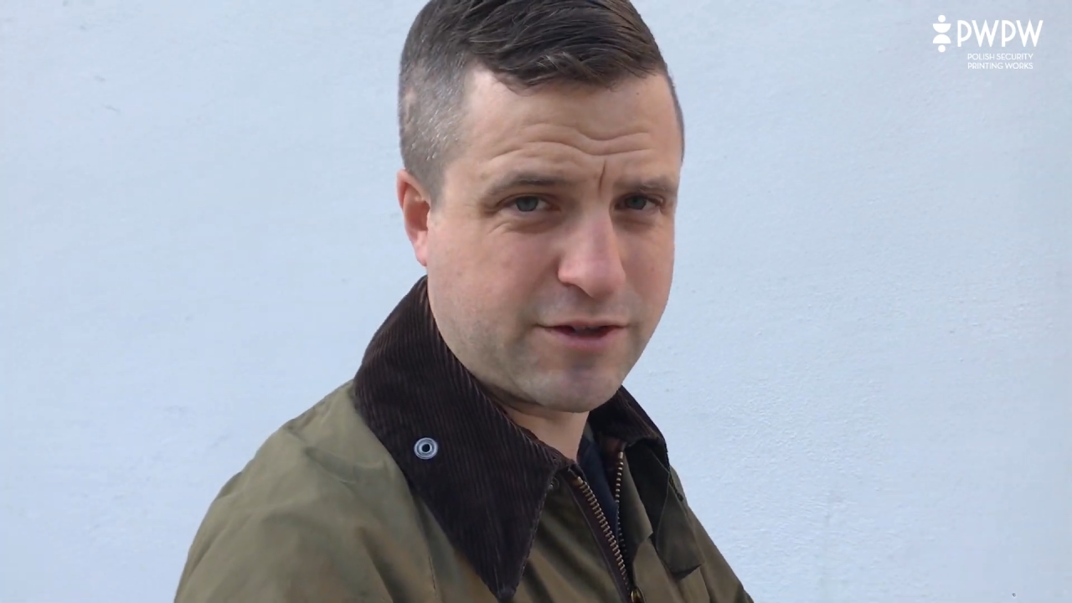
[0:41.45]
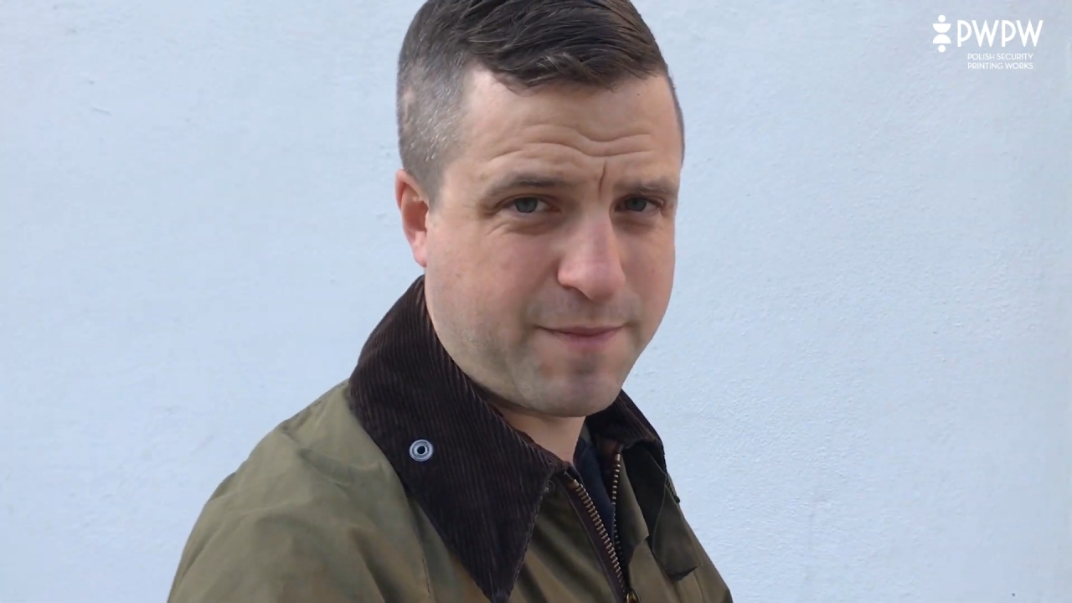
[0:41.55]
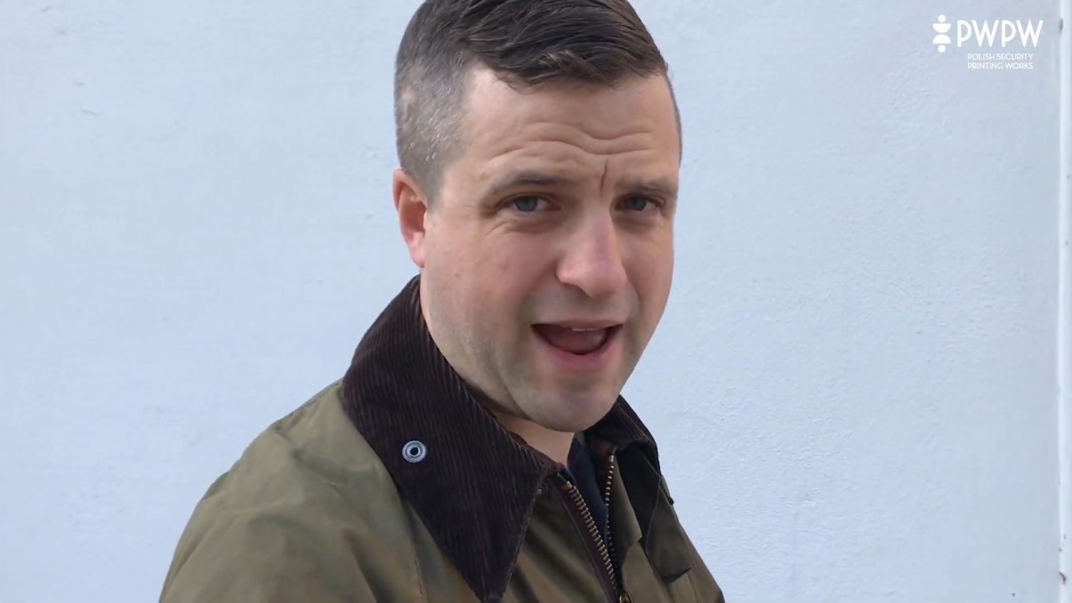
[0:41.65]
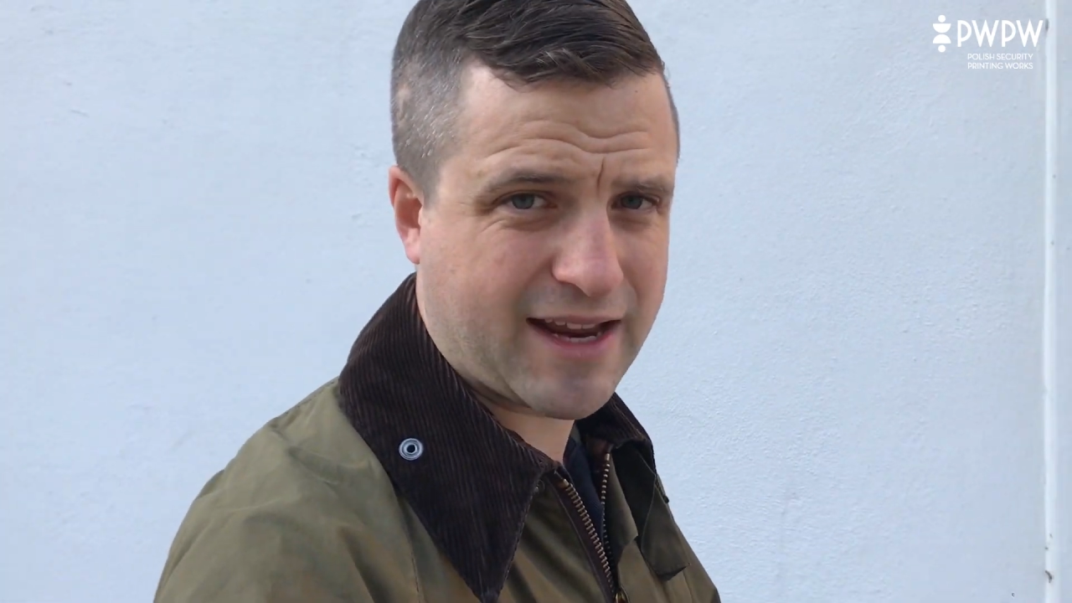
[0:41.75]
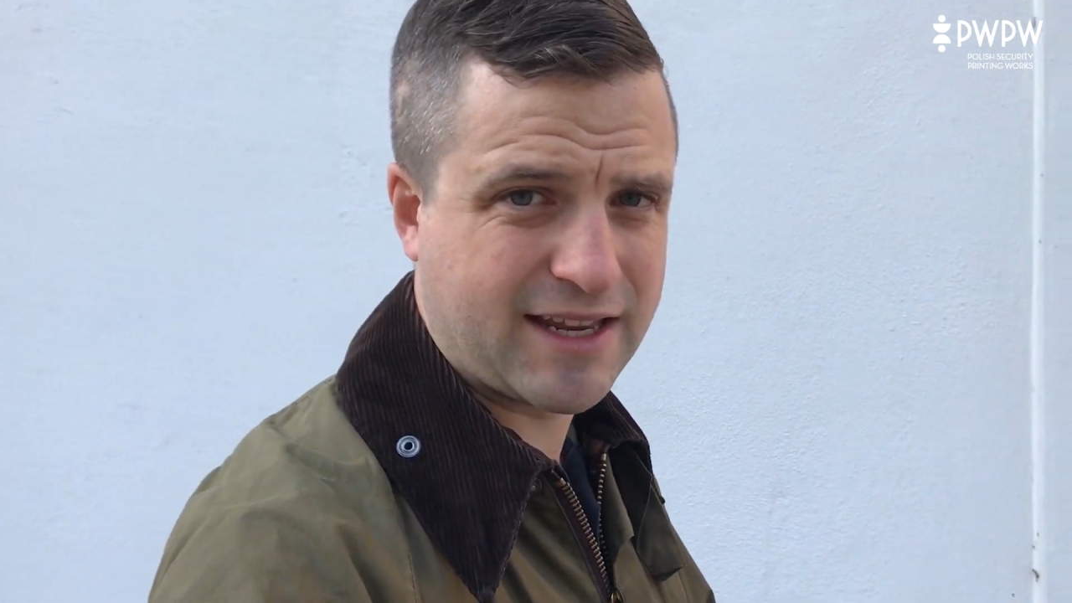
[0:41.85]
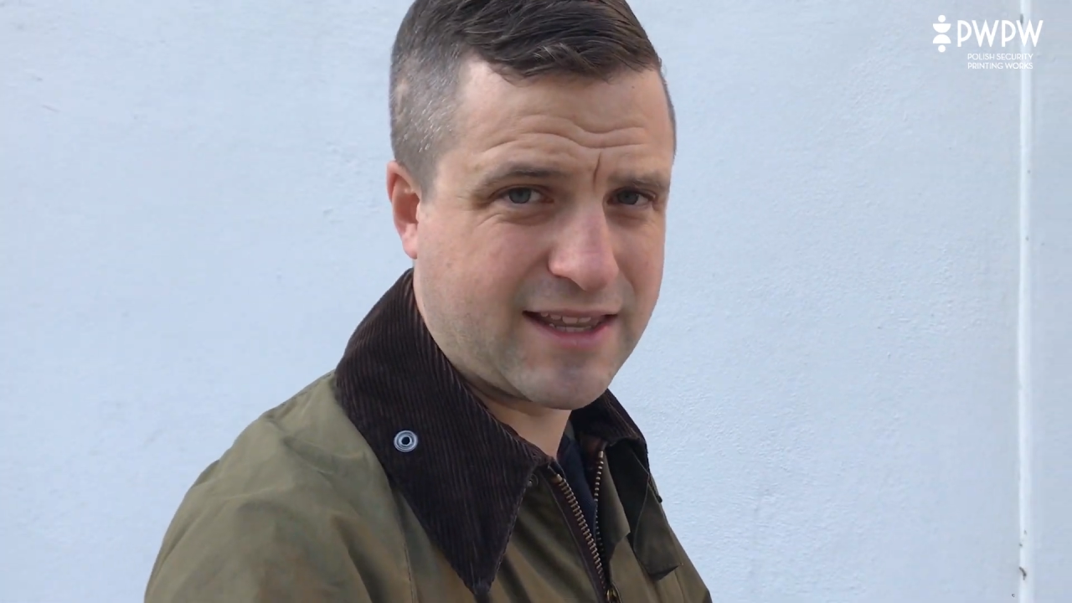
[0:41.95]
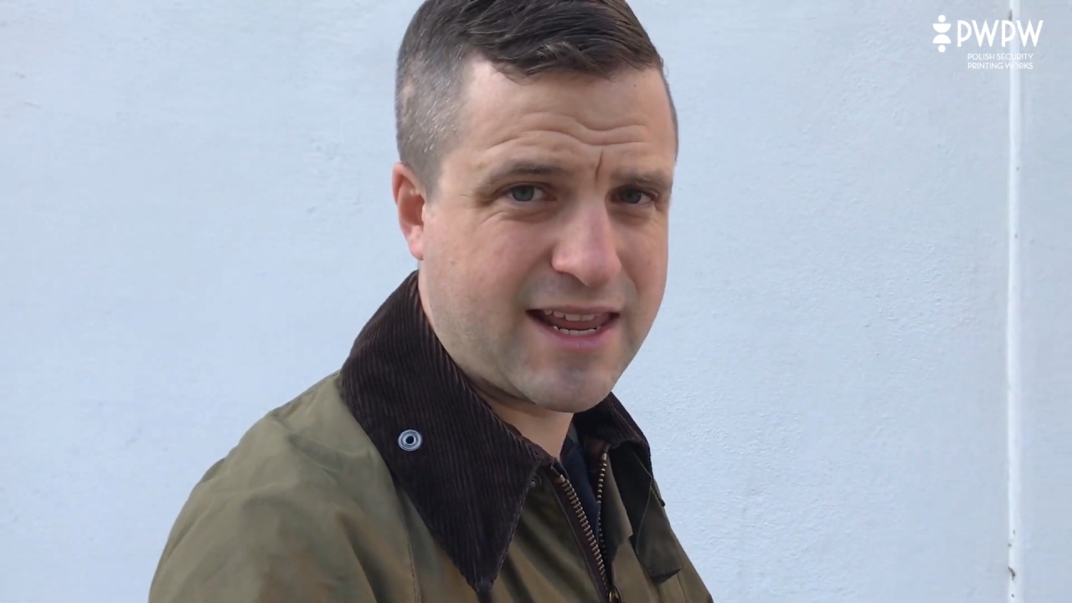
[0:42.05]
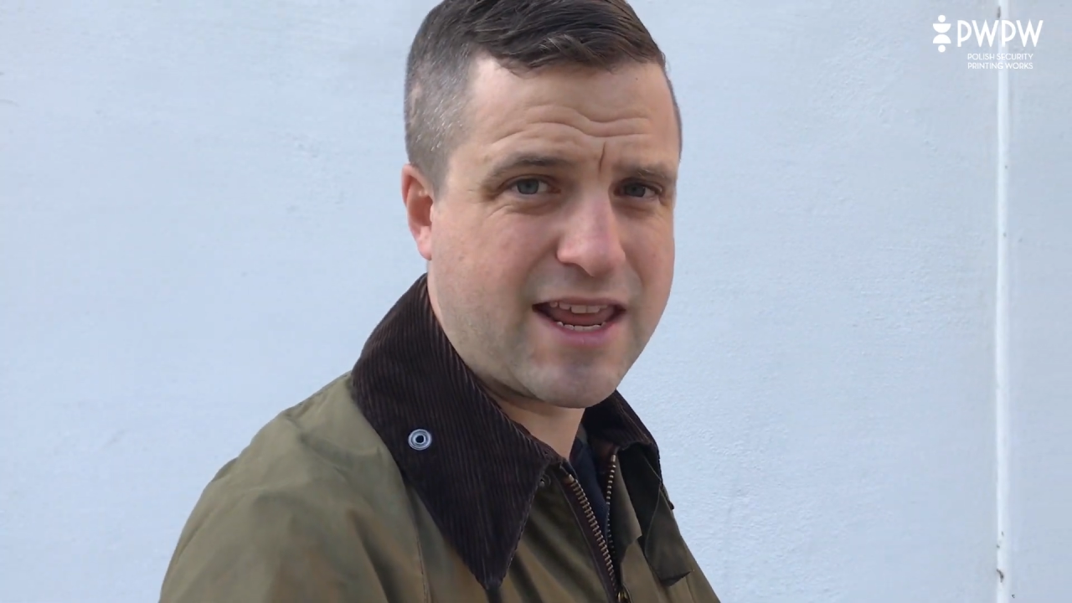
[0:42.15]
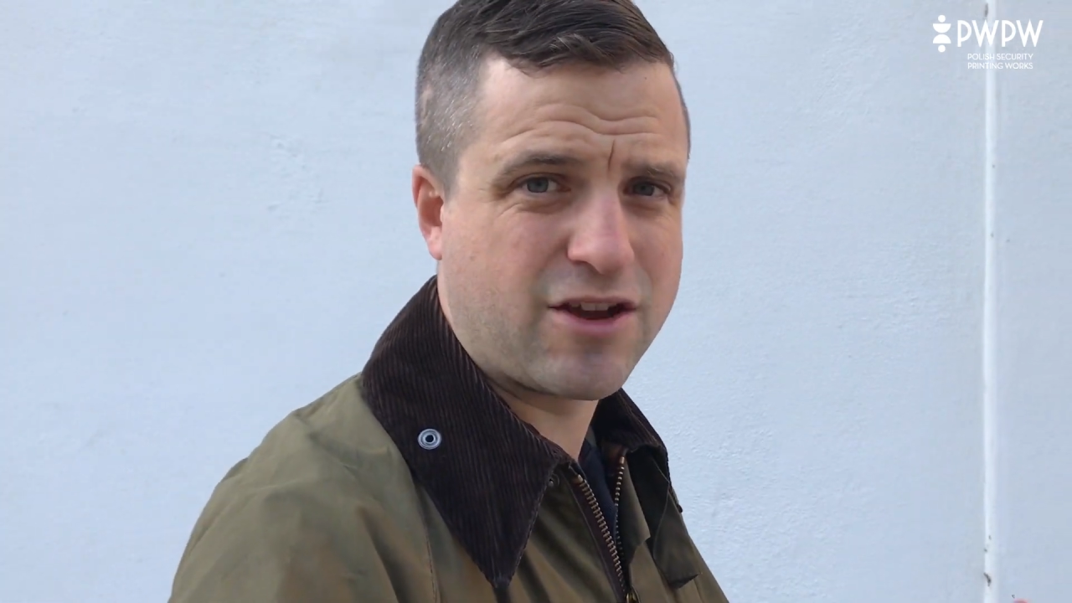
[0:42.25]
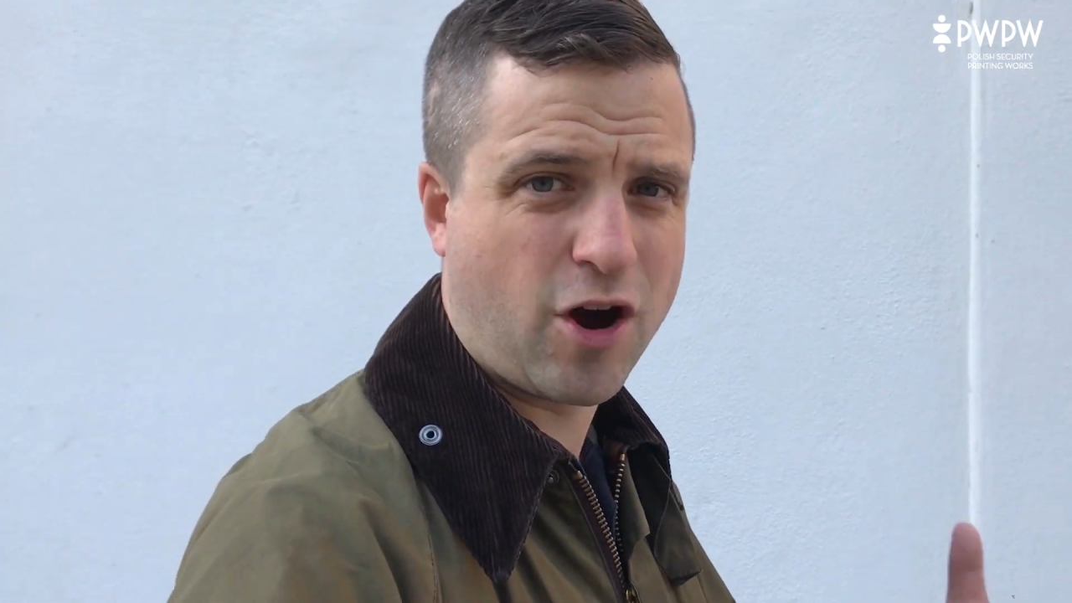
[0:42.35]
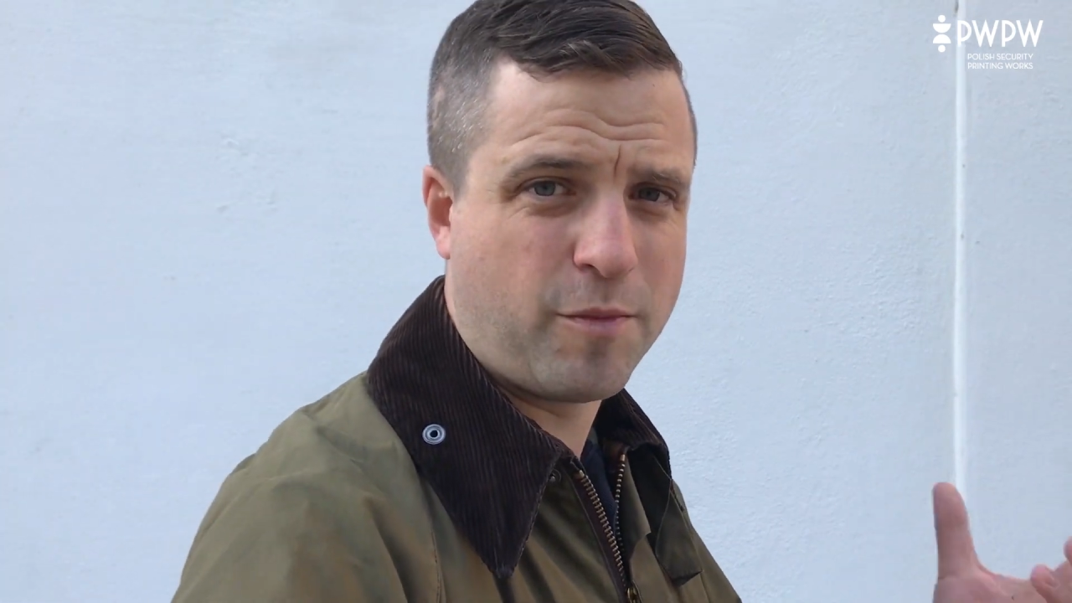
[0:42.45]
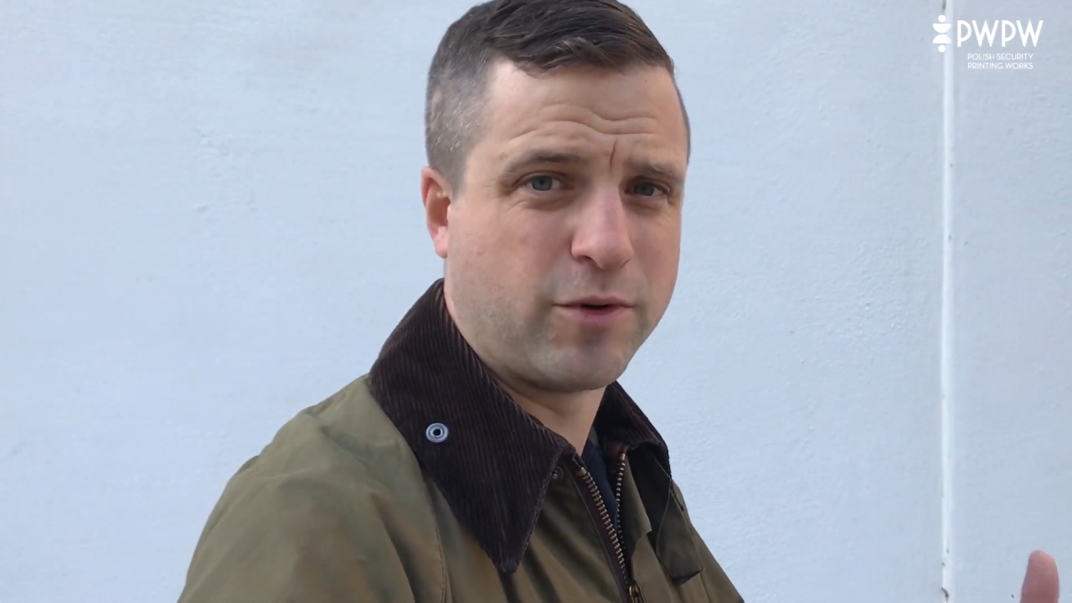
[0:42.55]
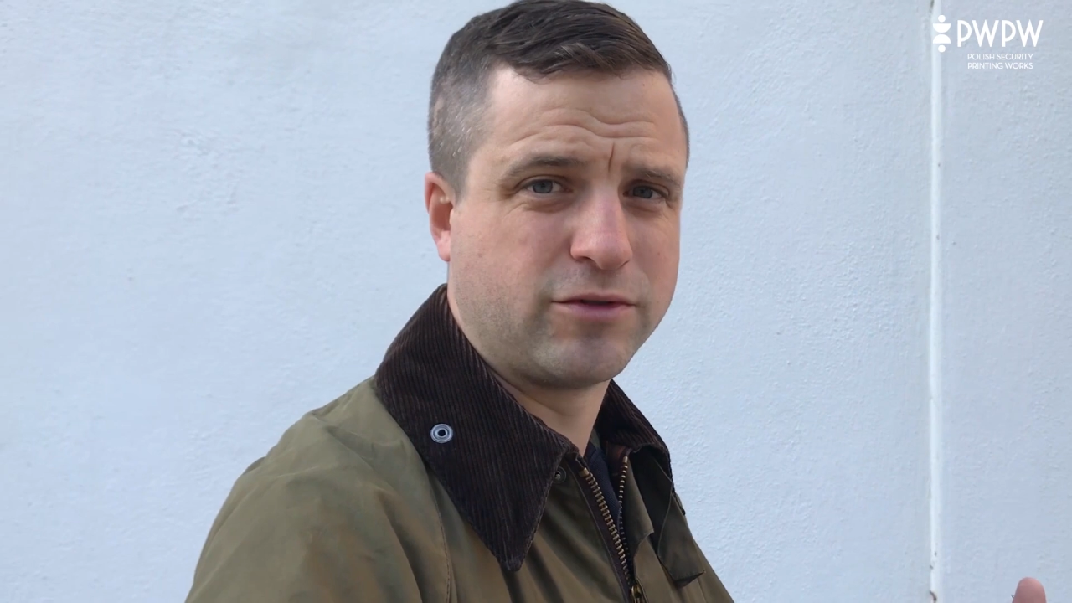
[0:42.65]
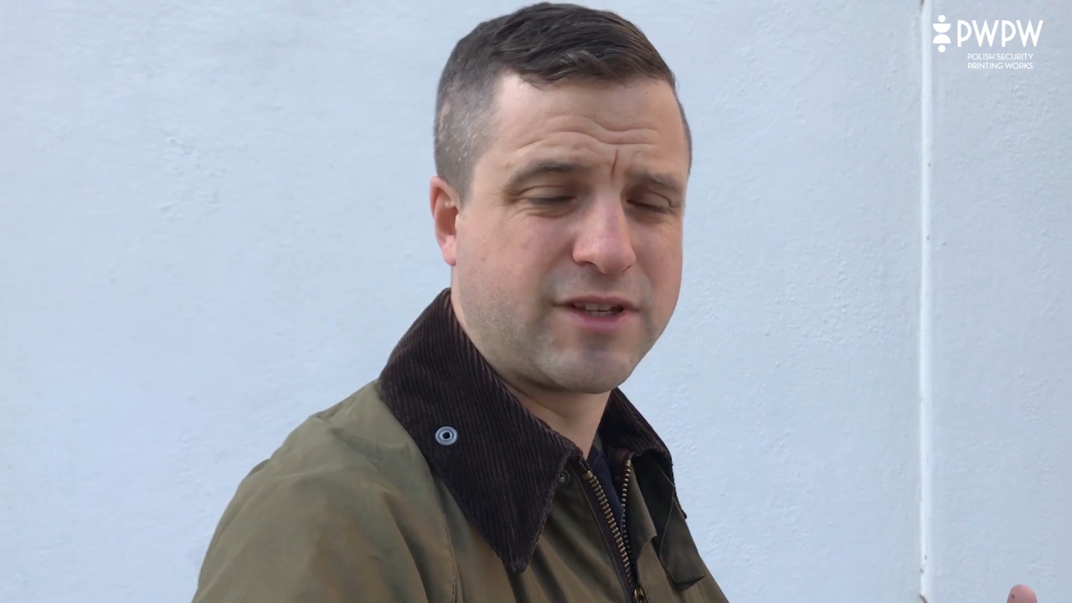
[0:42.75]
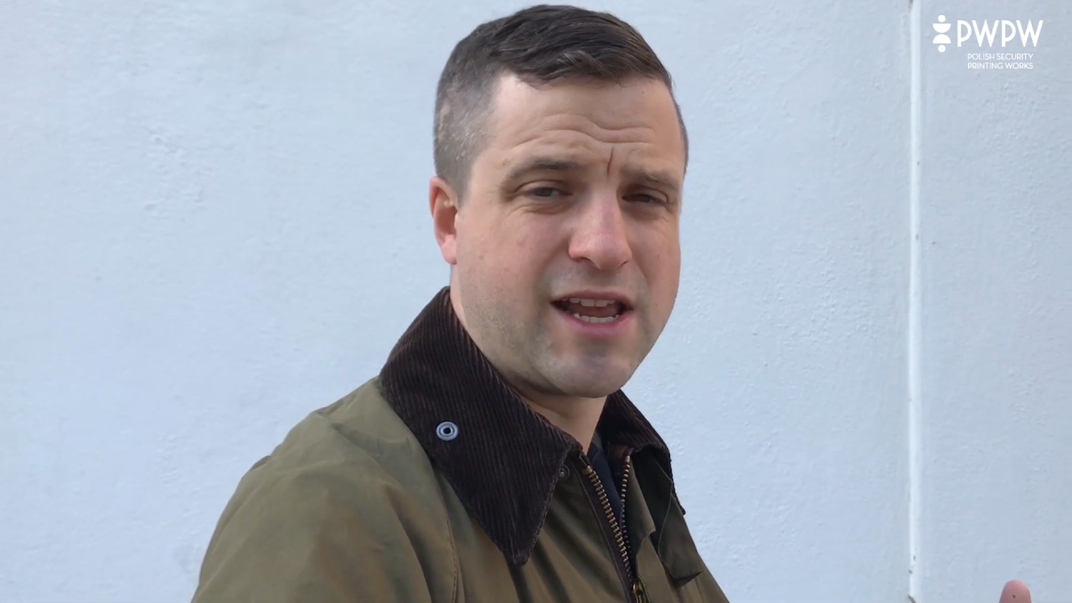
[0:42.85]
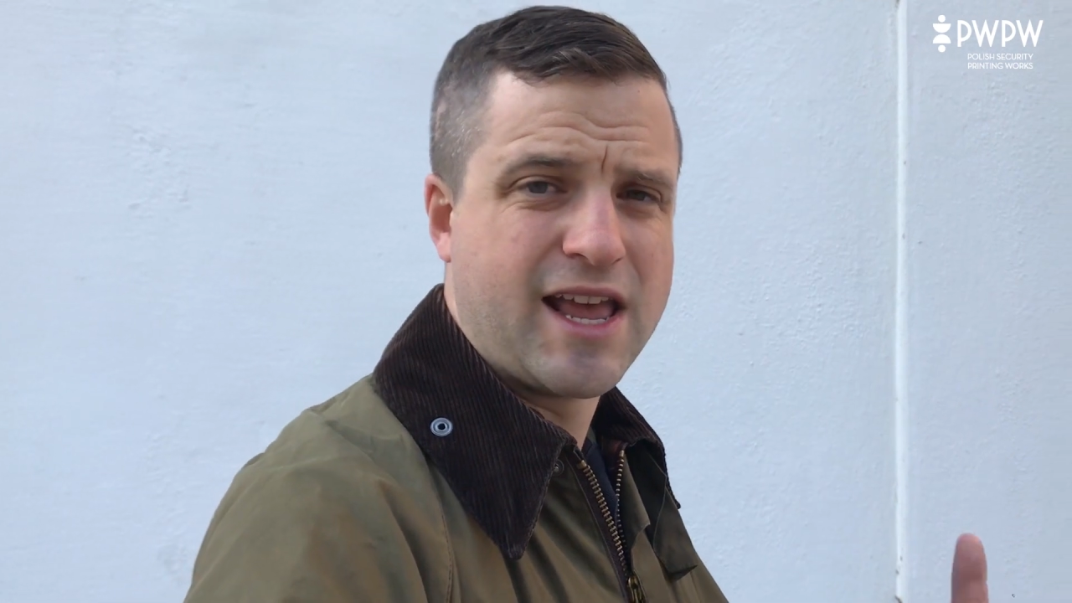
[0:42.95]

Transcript: back in the cobbled,